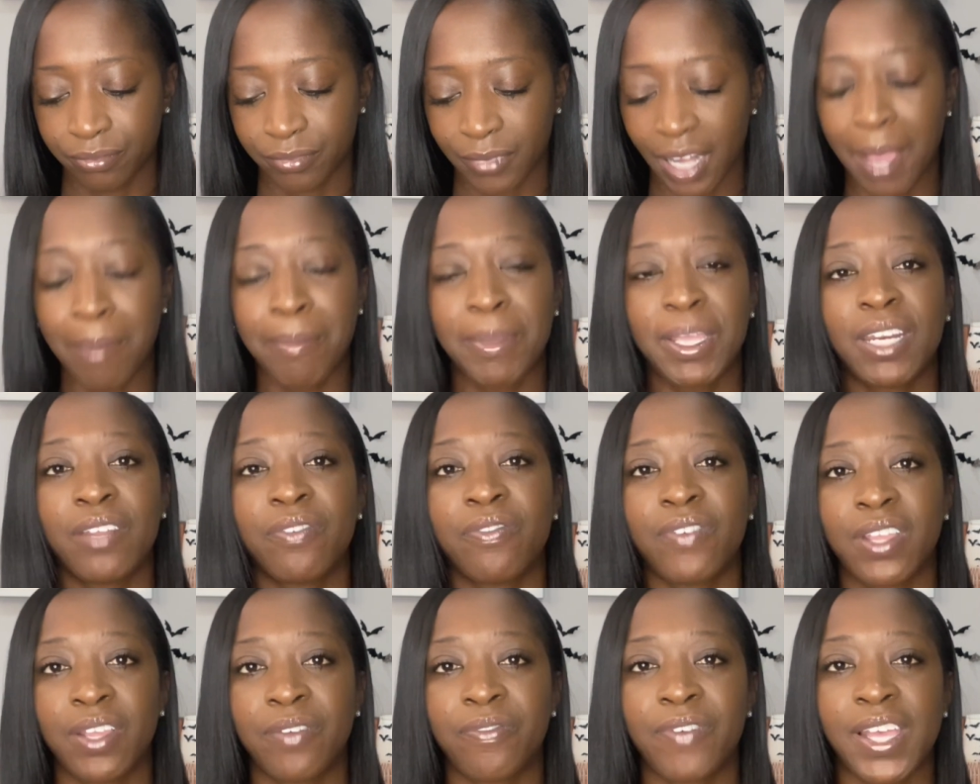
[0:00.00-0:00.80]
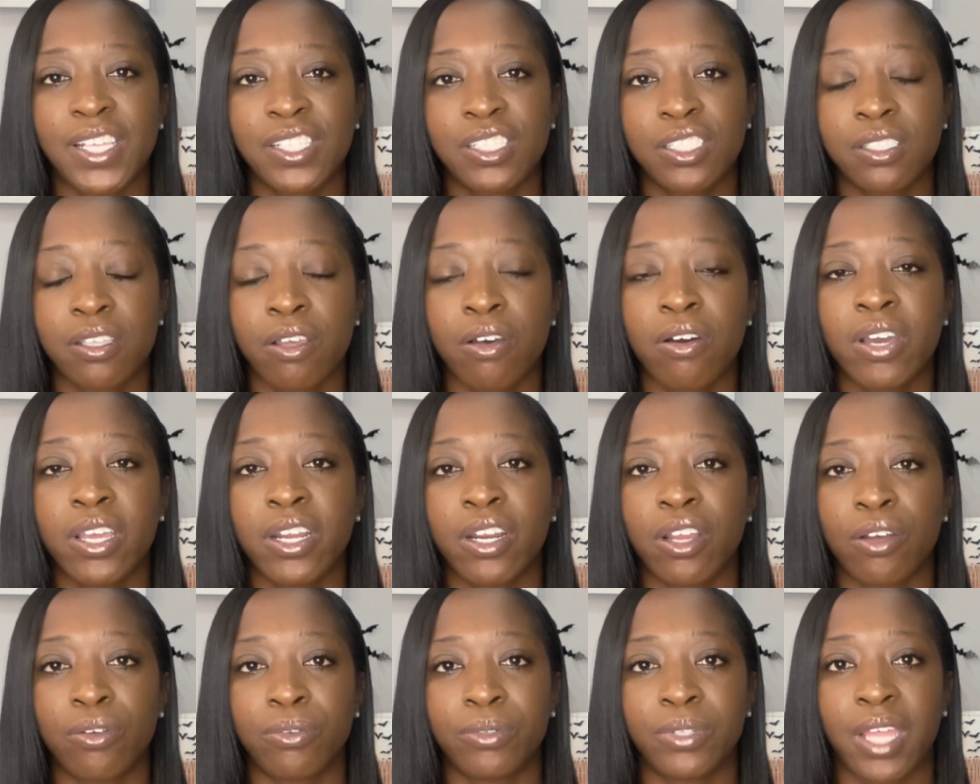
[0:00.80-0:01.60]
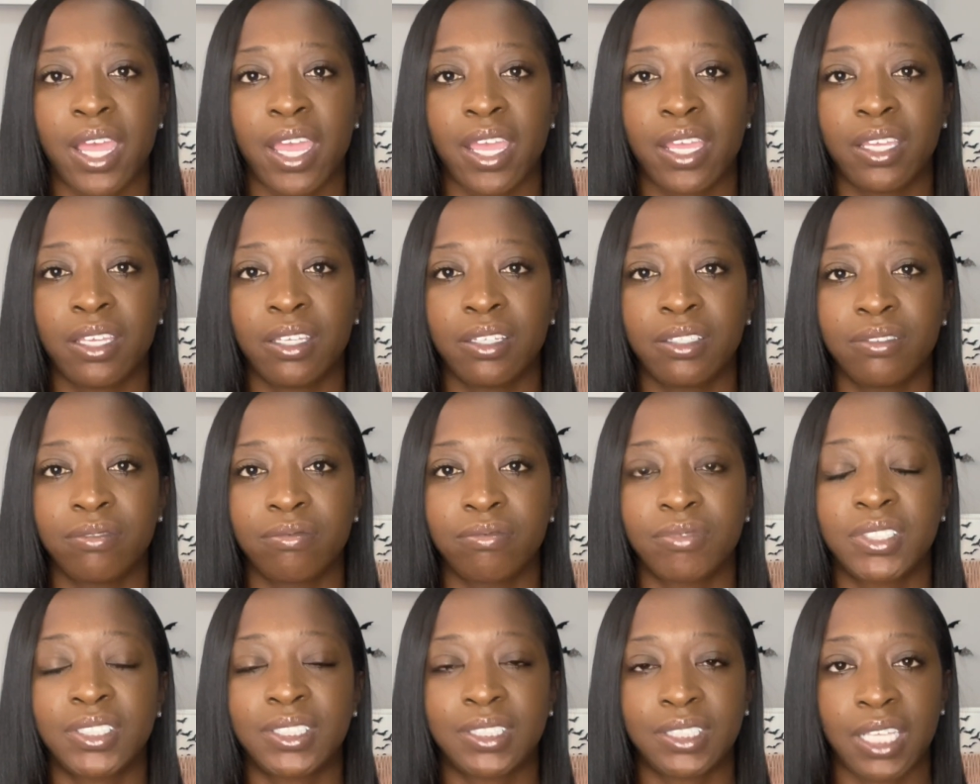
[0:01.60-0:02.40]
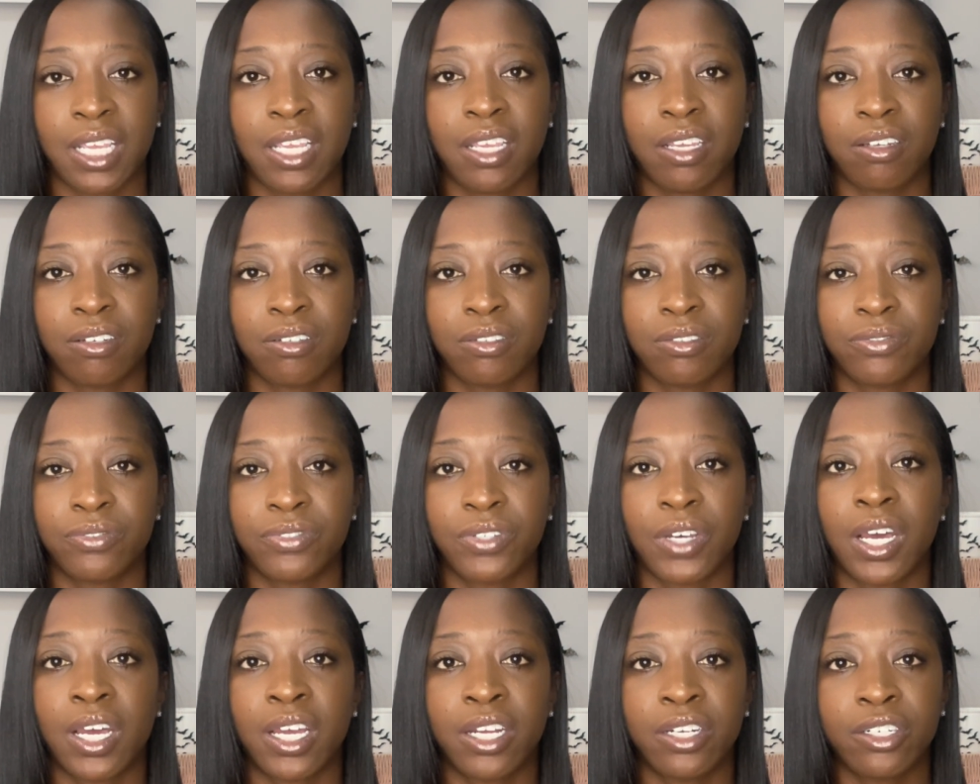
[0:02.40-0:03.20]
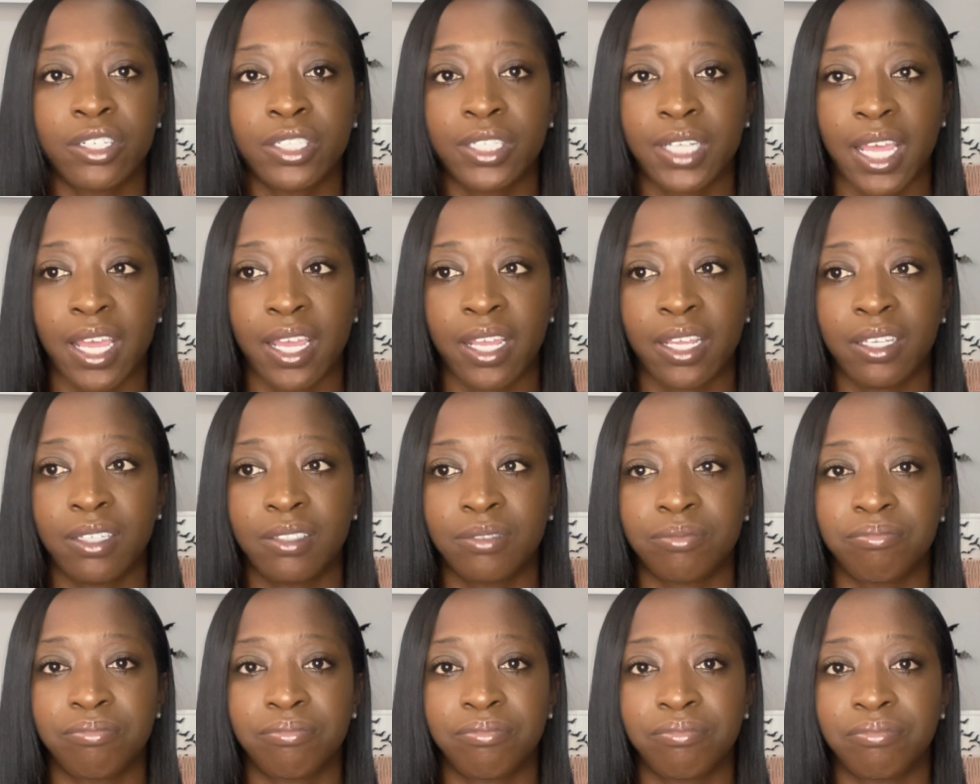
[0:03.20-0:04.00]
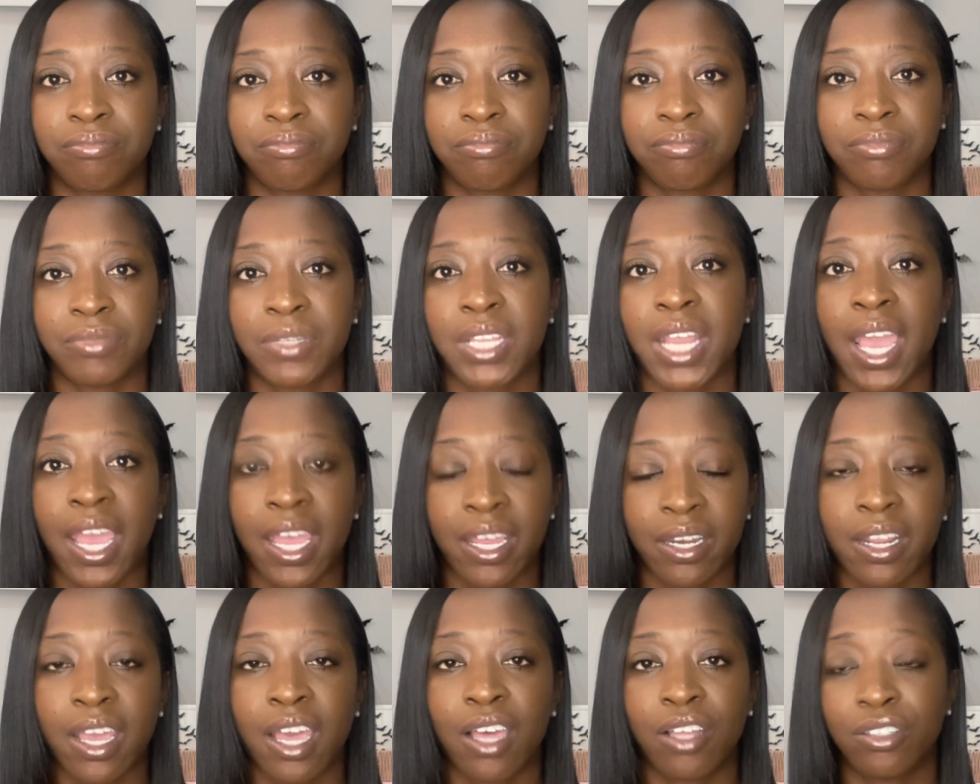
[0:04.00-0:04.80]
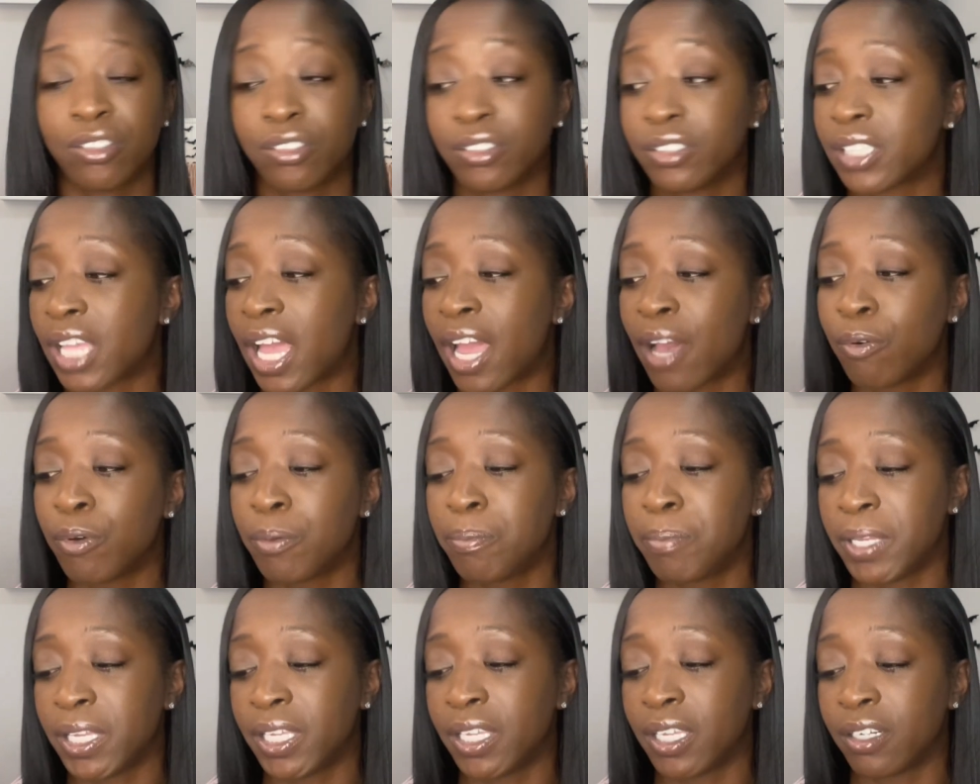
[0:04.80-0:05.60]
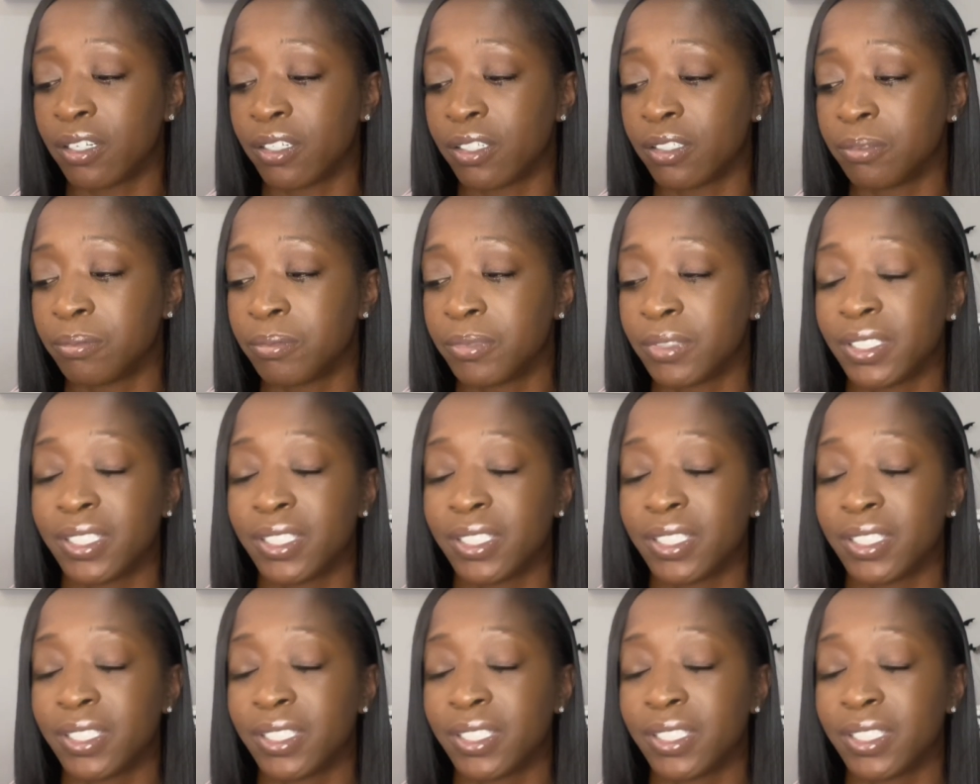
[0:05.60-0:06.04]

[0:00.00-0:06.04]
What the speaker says: I mean, if I saw it on like sale for under like $9, I would pick it up.